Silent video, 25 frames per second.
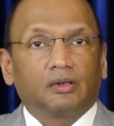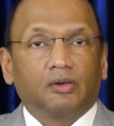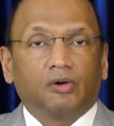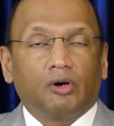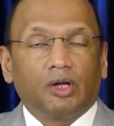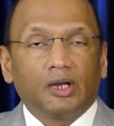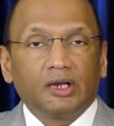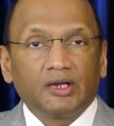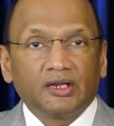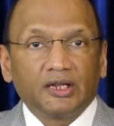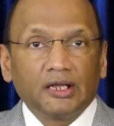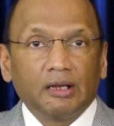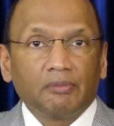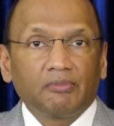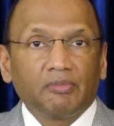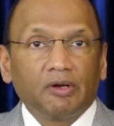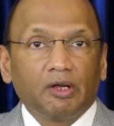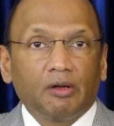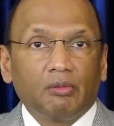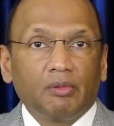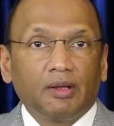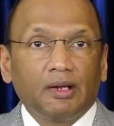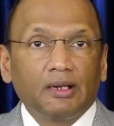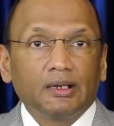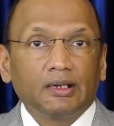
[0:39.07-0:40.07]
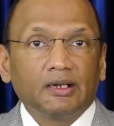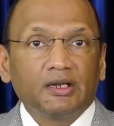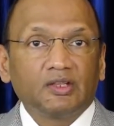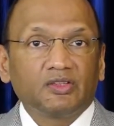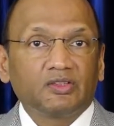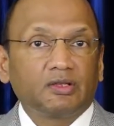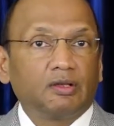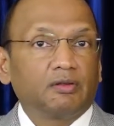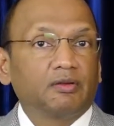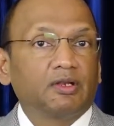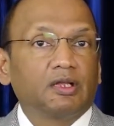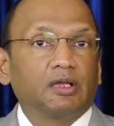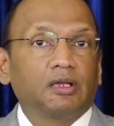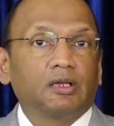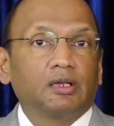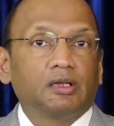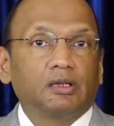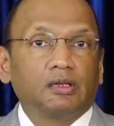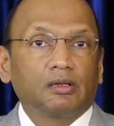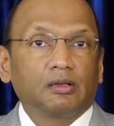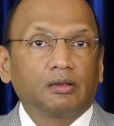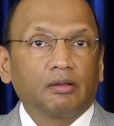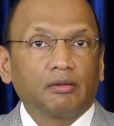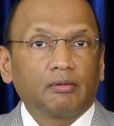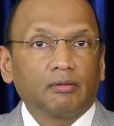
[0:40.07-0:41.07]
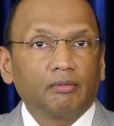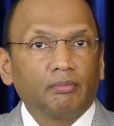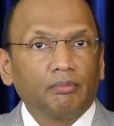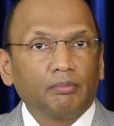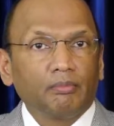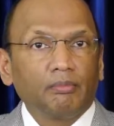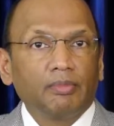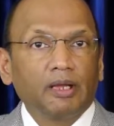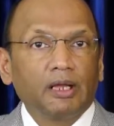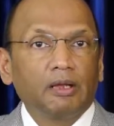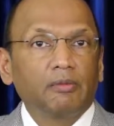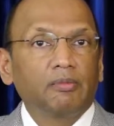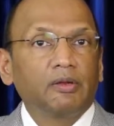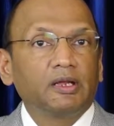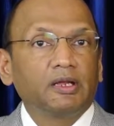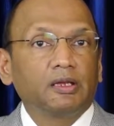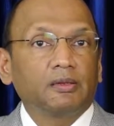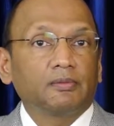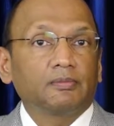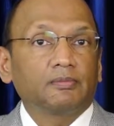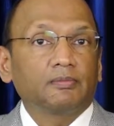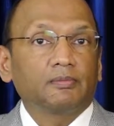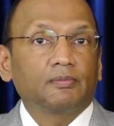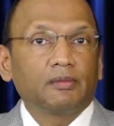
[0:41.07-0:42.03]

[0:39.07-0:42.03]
quality abnormalities of the baby,